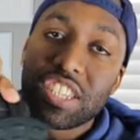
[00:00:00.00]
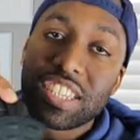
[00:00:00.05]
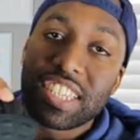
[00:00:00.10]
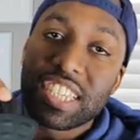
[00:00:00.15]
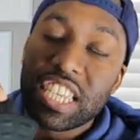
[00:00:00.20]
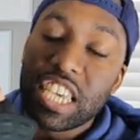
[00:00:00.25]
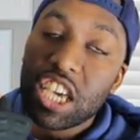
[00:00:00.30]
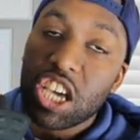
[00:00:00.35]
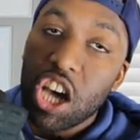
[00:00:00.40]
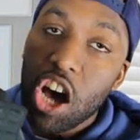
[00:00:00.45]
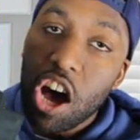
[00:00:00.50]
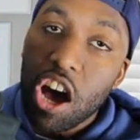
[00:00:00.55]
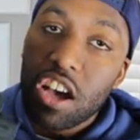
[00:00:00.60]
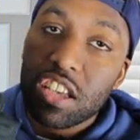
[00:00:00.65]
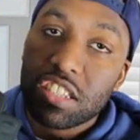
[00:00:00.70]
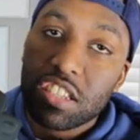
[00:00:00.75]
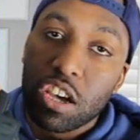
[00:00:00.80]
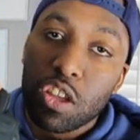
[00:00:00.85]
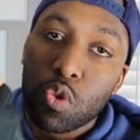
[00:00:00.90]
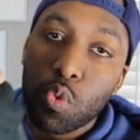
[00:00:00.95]
can see
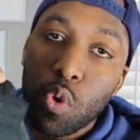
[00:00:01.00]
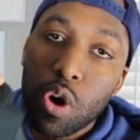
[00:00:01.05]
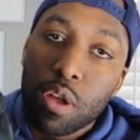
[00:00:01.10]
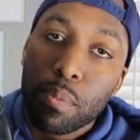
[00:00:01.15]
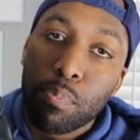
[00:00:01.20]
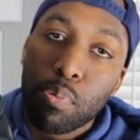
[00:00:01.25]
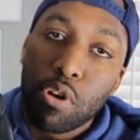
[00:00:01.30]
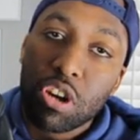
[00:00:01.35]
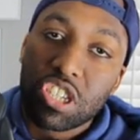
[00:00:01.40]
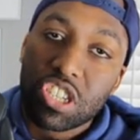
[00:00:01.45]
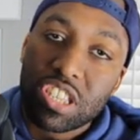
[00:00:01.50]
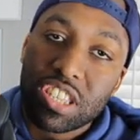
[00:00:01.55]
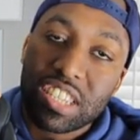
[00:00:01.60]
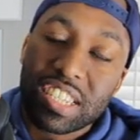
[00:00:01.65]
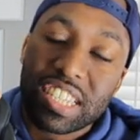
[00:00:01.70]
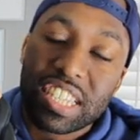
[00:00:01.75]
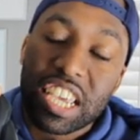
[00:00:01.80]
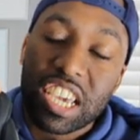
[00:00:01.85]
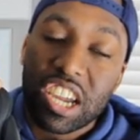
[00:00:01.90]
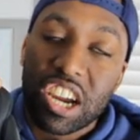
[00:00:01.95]
Kaws on one portion of the
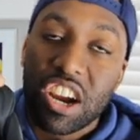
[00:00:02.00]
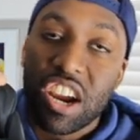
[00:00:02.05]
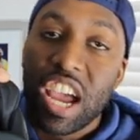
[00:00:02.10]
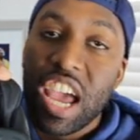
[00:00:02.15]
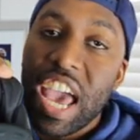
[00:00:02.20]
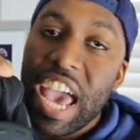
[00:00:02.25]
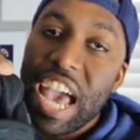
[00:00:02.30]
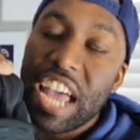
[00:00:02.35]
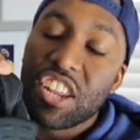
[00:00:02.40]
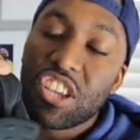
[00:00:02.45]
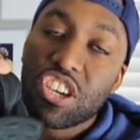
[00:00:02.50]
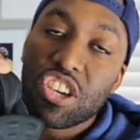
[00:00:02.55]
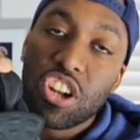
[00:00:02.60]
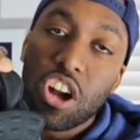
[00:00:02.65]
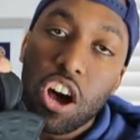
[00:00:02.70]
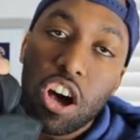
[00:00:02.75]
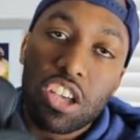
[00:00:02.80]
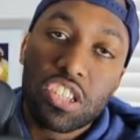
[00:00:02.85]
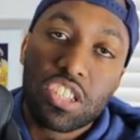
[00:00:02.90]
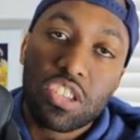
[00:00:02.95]
sneaker, and you can
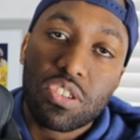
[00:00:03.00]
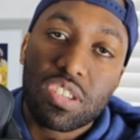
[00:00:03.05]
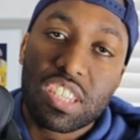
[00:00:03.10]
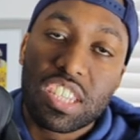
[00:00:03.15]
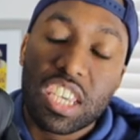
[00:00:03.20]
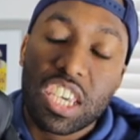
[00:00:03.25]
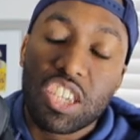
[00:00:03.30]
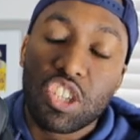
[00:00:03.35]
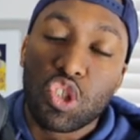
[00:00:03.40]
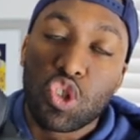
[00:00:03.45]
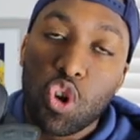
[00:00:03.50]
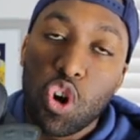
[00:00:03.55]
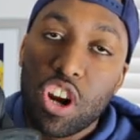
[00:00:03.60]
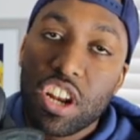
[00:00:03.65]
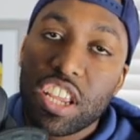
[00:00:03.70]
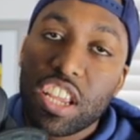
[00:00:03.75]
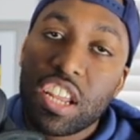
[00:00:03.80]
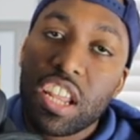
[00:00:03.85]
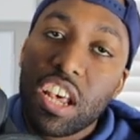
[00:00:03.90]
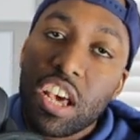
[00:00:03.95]
also see
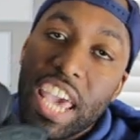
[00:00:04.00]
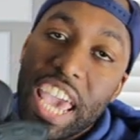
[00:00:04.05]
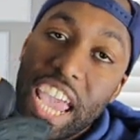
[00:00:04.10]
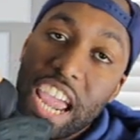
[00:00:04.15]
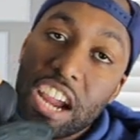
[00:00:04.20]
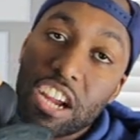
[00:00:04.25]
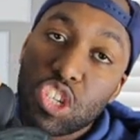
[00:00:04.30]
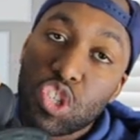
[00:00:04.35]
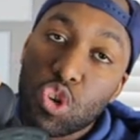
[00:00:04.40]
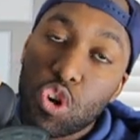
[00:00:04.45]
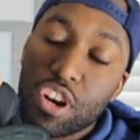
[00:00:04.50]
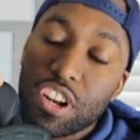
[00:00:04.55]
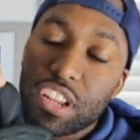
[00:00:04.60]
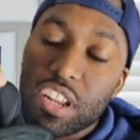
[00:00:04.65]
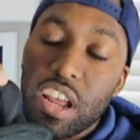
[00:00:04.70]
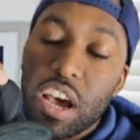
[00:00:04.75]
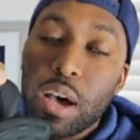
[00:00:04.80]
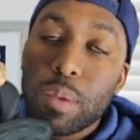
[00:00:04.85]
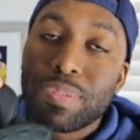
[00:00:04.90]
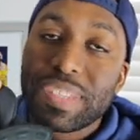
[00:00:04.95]
Jordan, Air
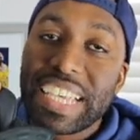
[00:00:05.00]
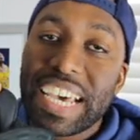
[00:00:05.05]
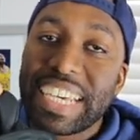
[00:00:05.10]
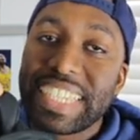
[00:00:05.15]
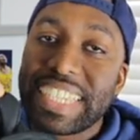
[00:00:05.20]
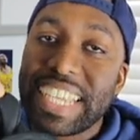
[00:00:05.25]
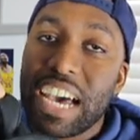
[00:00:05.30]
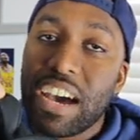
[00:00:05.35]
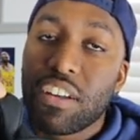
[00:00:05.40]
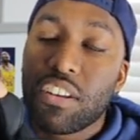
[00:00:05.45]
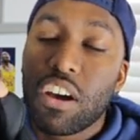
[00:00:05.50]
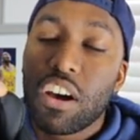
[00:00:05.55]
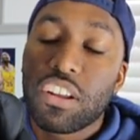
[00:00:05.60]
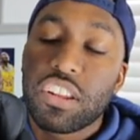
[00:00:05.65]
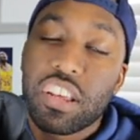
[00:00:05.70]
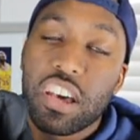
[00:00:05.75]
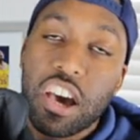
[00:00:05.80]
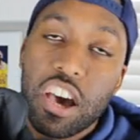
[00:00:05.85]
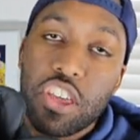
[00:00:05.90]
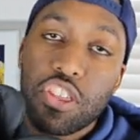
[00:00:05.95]
Jordan, upside down on
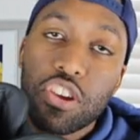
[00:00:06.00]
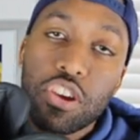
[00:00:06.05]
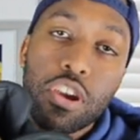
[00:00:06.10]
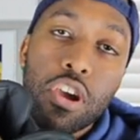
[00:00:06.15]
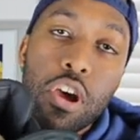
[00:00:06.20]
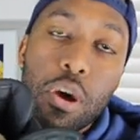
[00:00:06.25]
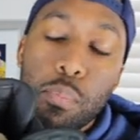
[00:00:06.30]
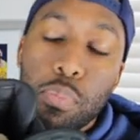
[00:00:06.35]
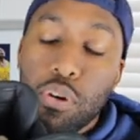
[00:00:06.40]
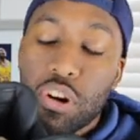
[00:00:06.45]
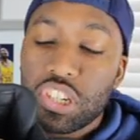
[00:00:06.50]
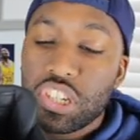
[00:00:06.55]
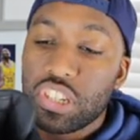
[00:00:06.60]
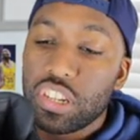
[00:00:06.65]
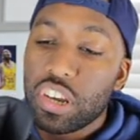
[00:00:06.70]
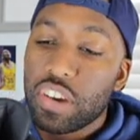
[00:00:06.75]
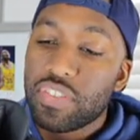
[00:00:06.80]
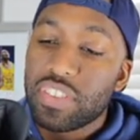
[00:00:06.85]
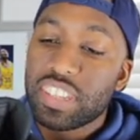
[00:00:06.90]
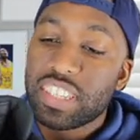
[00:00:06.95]
the other
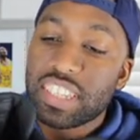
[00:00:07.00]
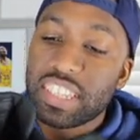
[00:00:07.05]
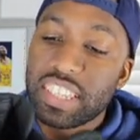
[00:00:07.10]
portion of the